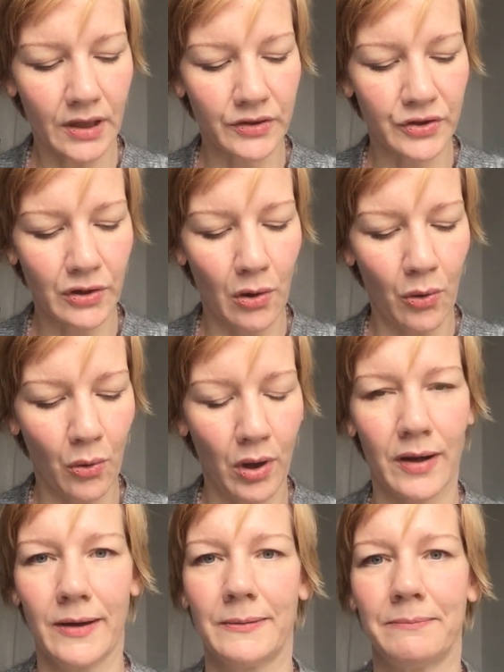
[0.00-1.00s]

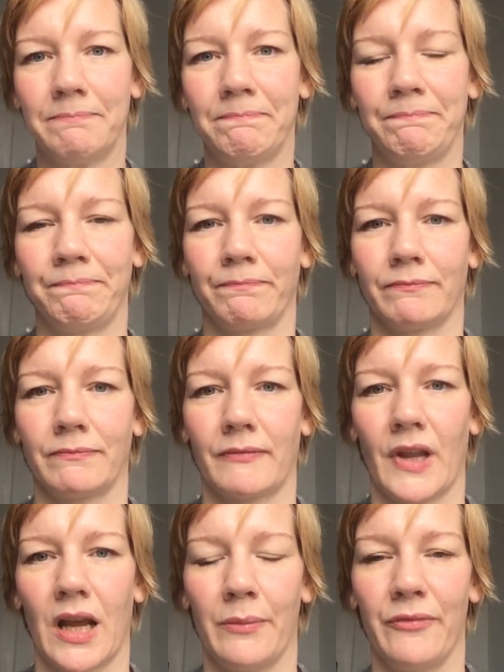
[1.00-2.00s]
So um,
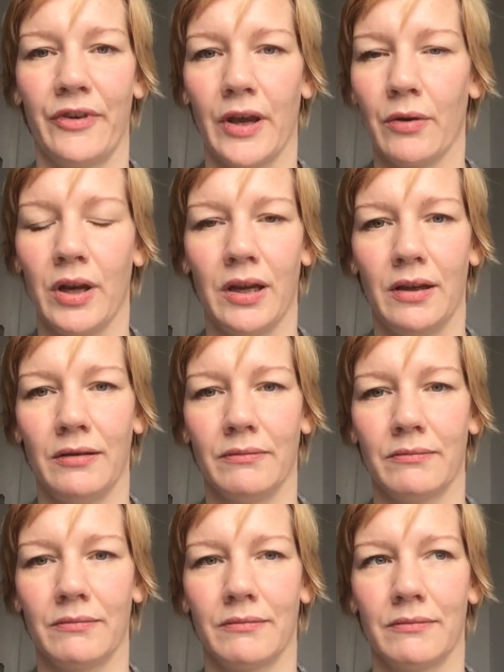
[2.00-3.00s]
I'm
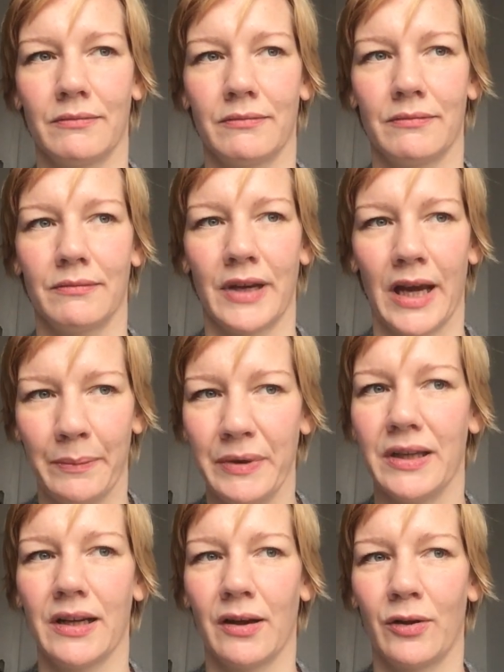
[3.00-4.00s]
very
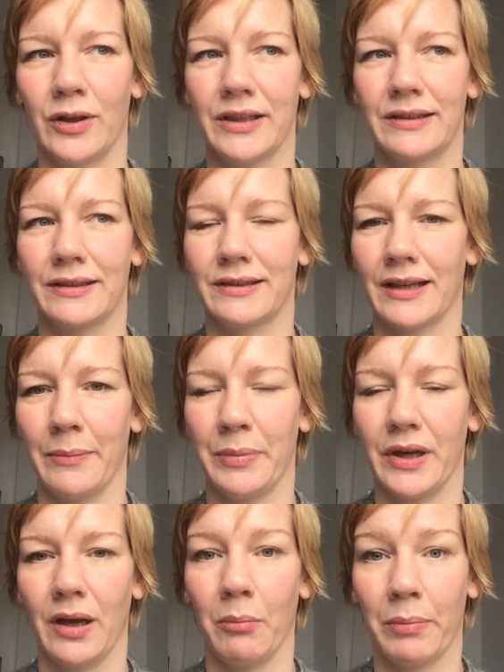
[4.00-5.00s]
happy that all this is
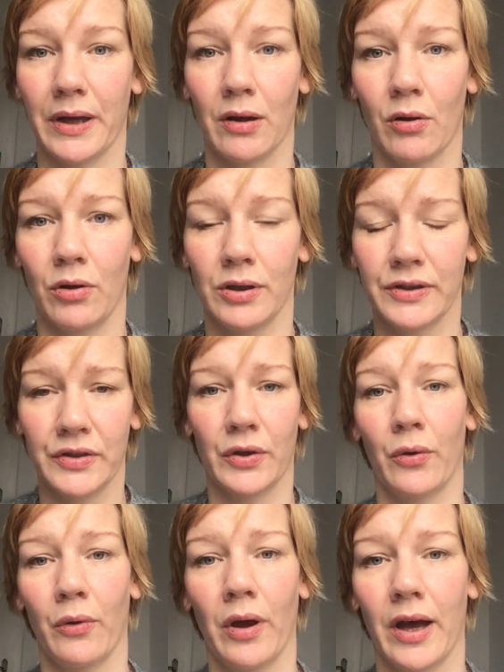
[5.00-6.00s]
happening, but
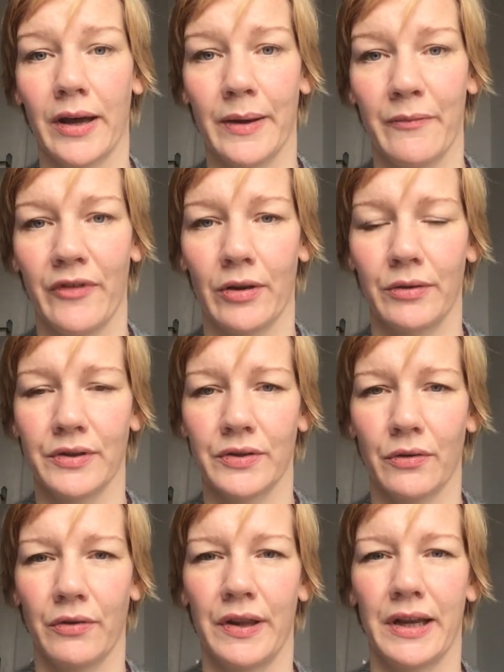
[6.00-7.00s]
also I'm very
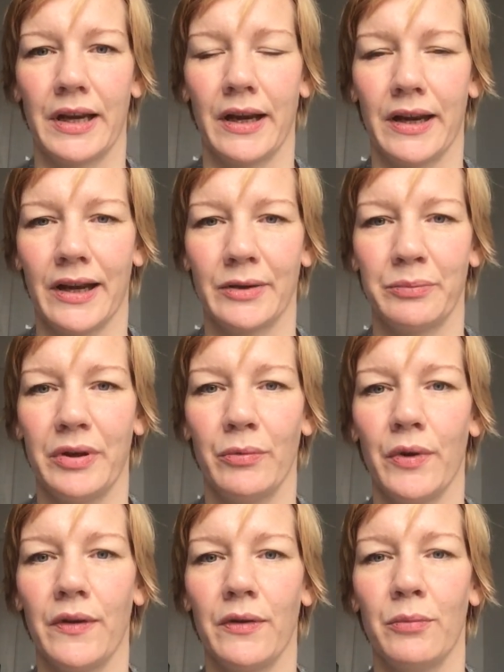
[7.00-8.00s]
sorry that I can't be
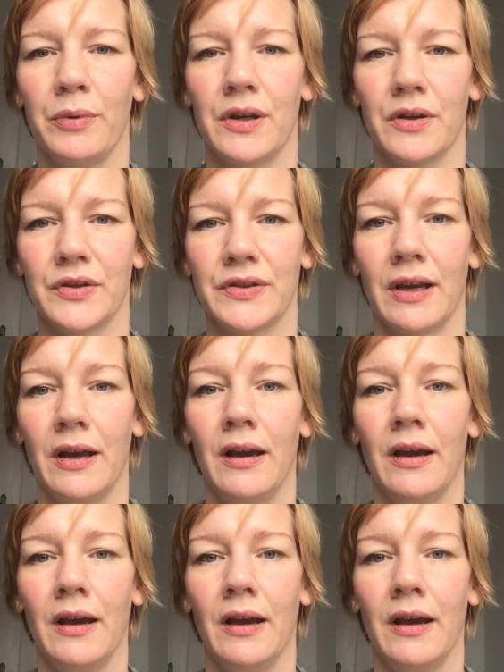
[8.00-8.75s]
with you because